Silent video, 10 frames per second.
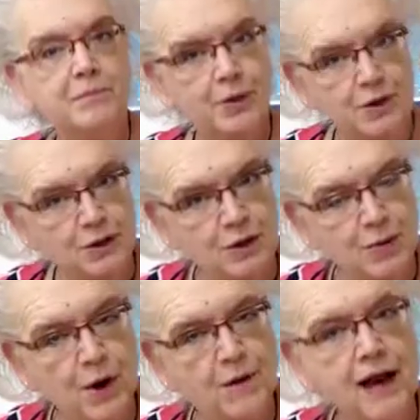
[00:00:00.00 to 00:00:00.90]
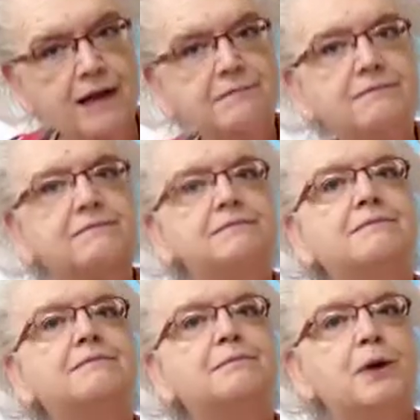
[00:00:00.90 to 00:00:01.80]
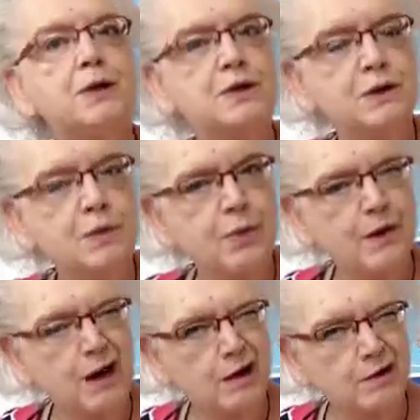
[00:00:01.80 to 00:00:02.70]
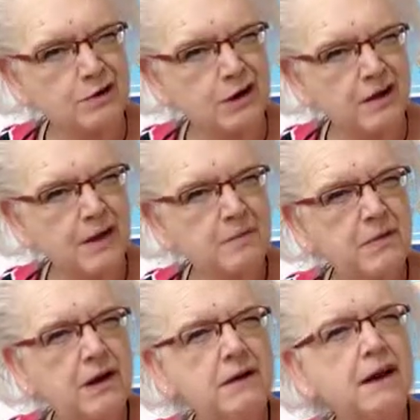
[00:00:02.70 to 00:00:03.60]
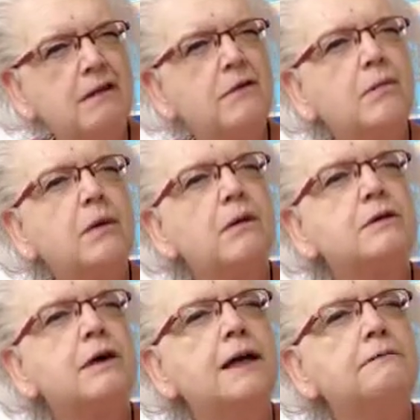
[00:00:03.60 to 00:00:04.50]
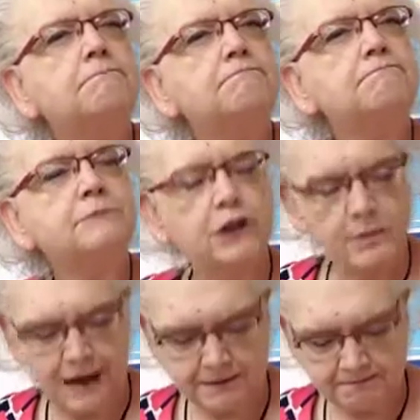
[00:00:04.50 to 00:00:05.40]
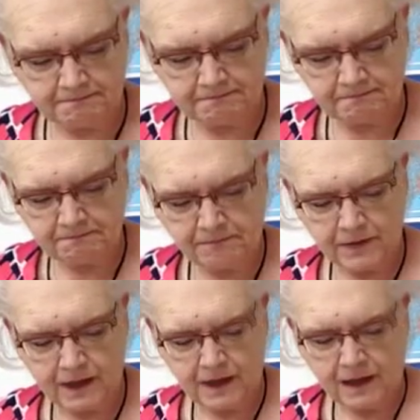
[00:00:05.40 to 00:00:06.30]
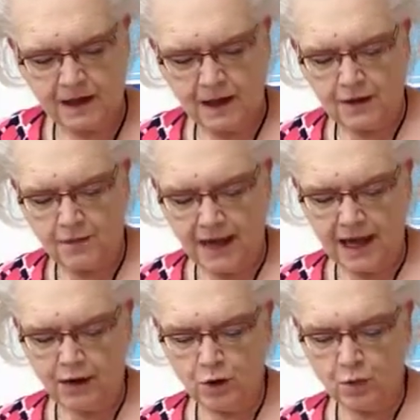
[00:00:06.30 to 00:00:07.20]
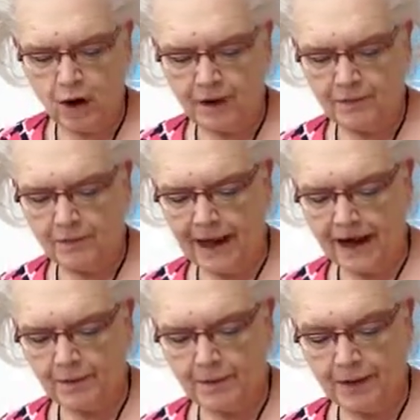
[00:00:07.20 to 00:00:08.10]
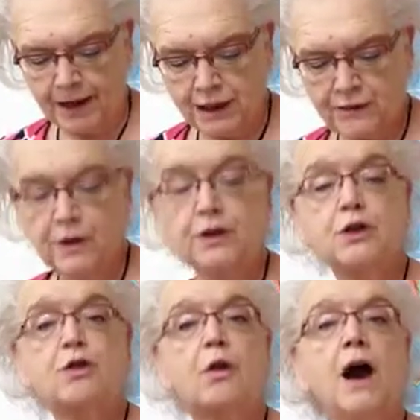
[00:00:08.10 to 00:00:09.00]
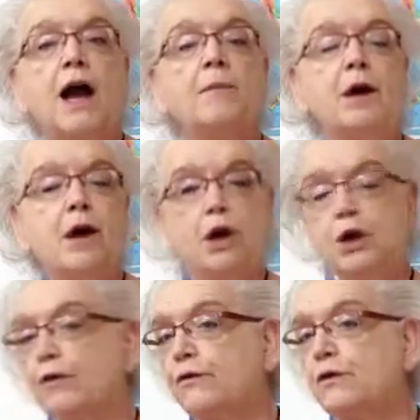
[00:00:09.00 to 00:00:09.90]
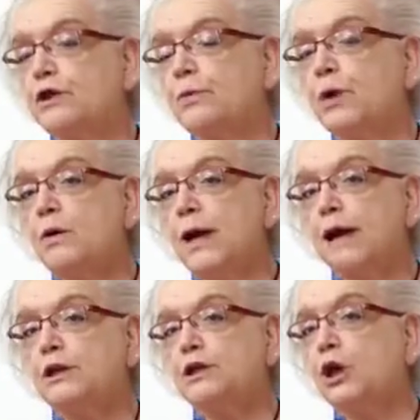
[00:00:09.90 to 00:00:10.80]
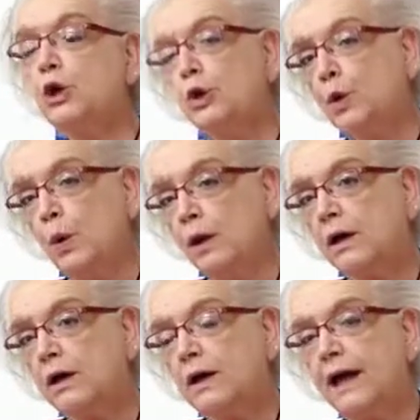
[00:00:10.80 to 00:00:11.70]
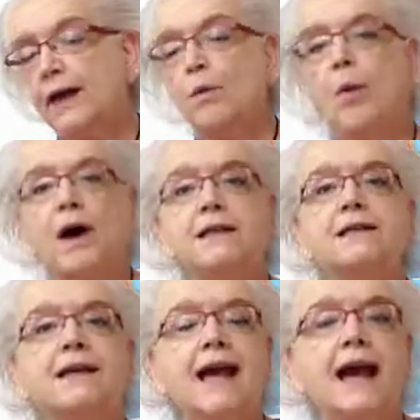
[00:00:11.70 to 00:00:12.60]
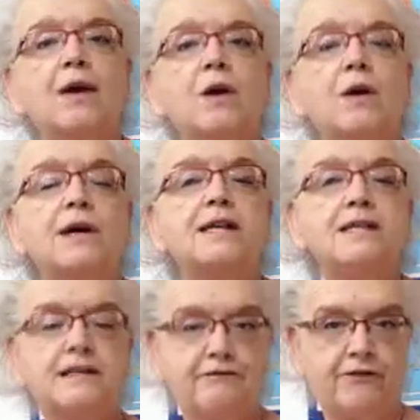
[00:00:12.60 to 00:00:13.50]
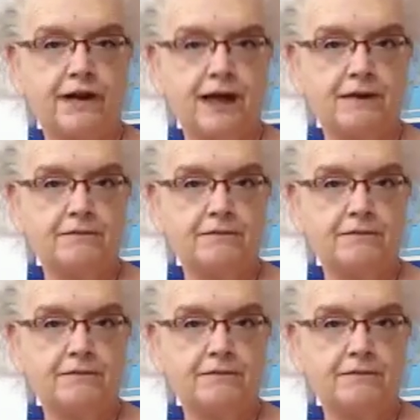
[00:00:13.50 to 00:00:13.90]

Personal pronoun. Personal pronoun goes on them their telephone poles, right? You bet. The man who robbed the bank will be punished for his crime. Your first pronoun is who, and what category does it fit in?